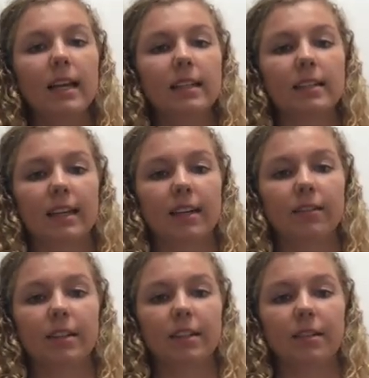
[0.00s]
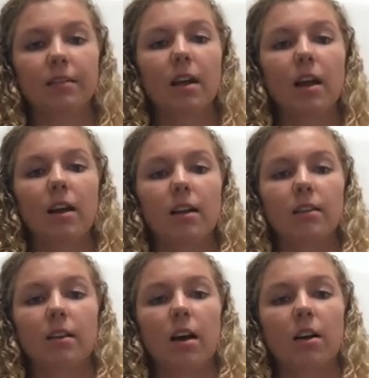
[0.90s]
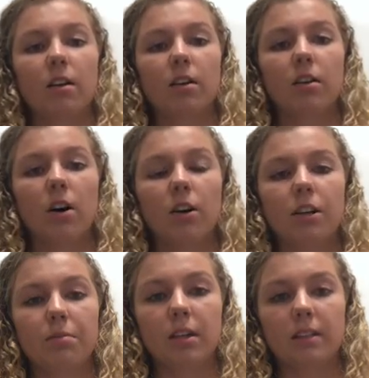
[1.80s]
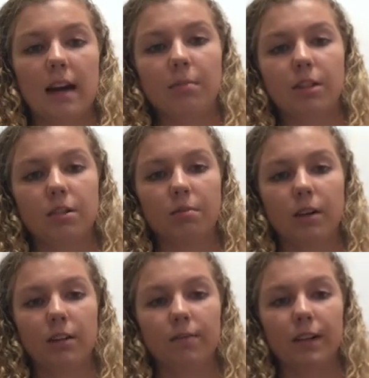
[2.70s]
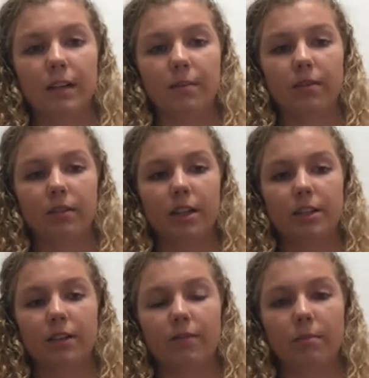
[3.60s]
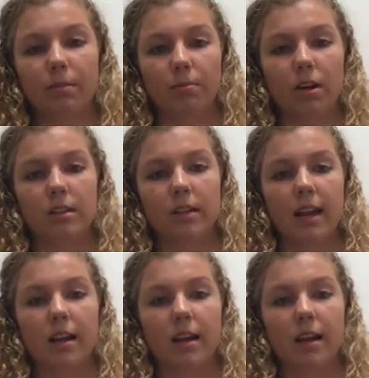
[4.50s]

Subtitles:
The second reason the colonies were established was freedom of religion from the Protestant